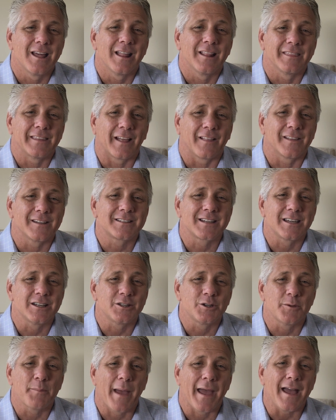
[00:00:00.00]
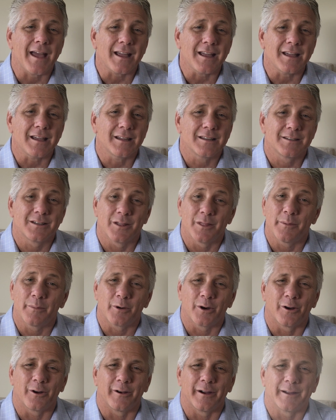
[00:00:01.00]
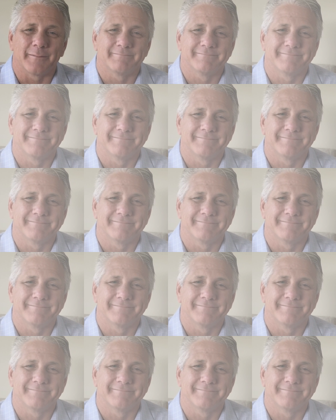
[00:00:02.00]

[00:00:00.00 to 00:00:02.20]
Now let's get you back to the program.